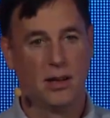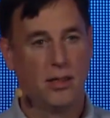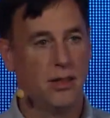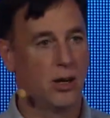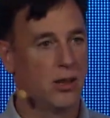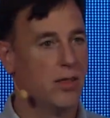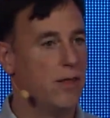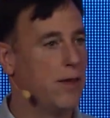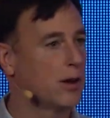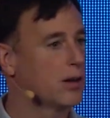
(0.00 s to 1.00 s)

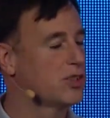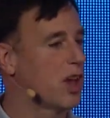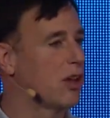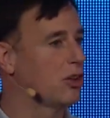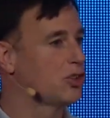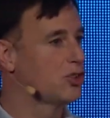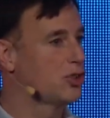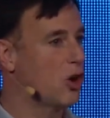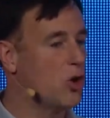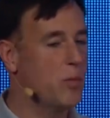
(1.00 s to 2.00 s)
There's
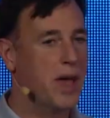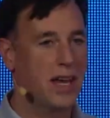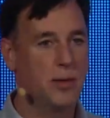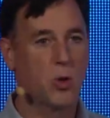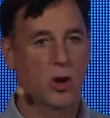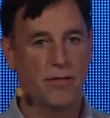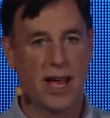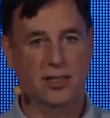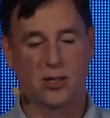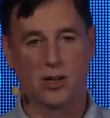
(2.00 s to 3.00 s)
so many more
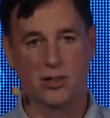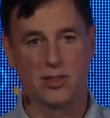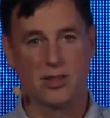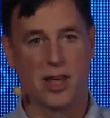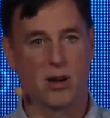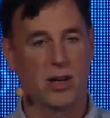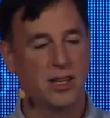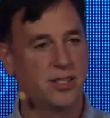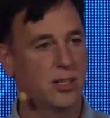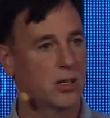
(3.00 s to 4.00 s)
vectors that are
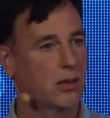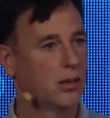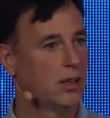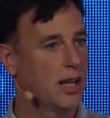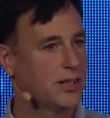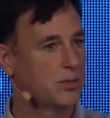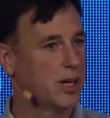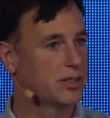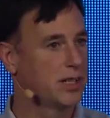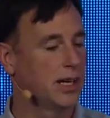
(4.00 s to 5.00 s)
easier, less
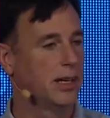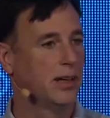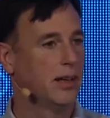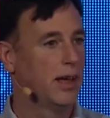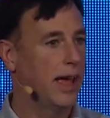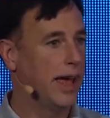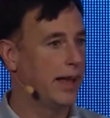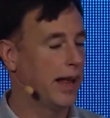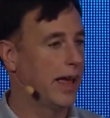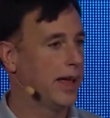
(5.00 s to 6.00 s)
risky,
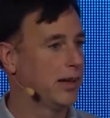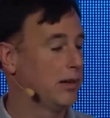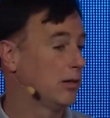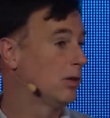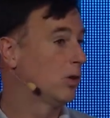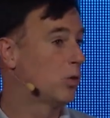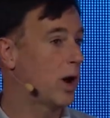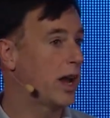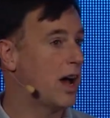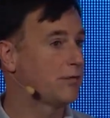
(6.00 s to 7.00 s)
and
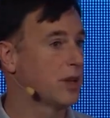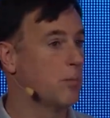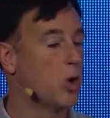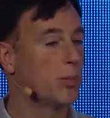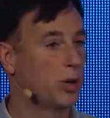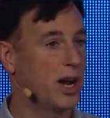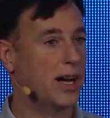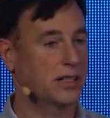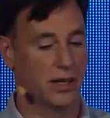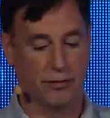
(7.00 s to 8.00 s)
quite often more
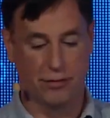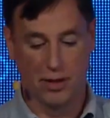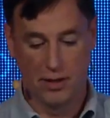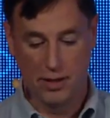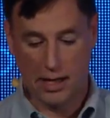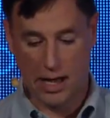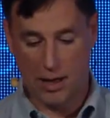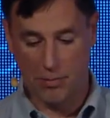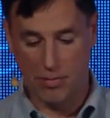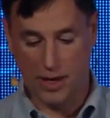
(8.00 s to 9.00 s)
productive
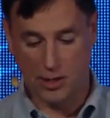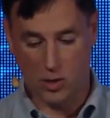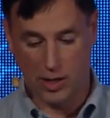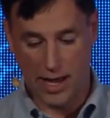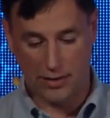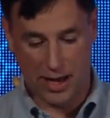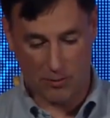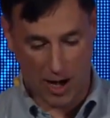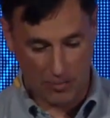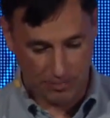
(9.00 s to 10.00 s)
than going down that
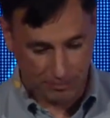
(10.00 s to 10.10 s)
route.